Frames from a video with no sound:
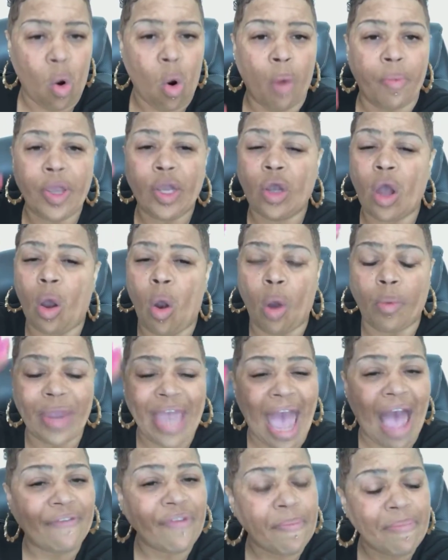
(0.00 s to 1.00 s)
or
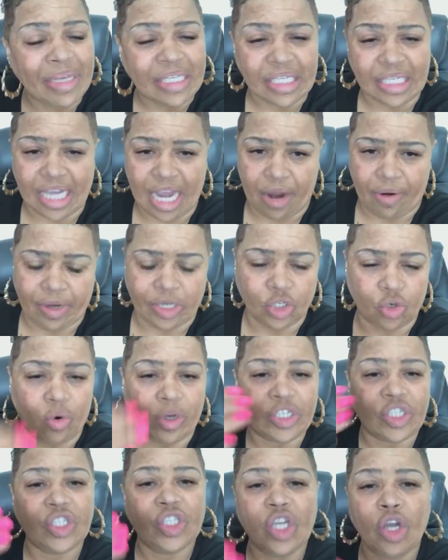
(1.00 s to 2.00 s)
we have a miscarriage
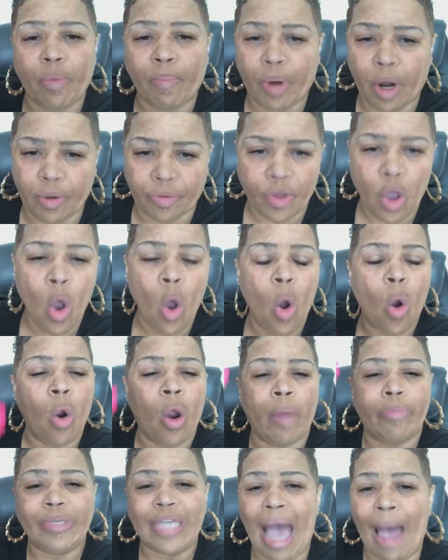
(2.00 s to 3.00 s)
or a stillbirth
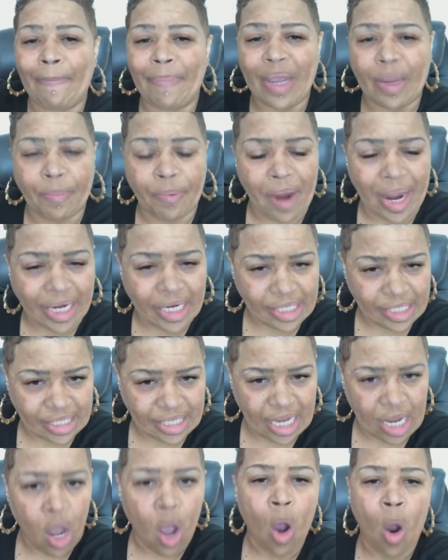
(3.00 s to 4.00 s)
or ectopic
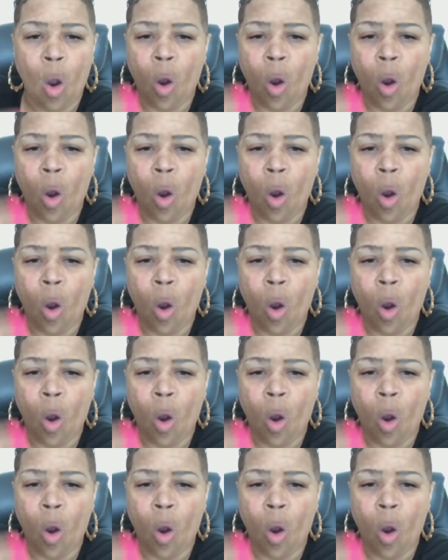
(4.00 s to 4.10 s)
pregnancy,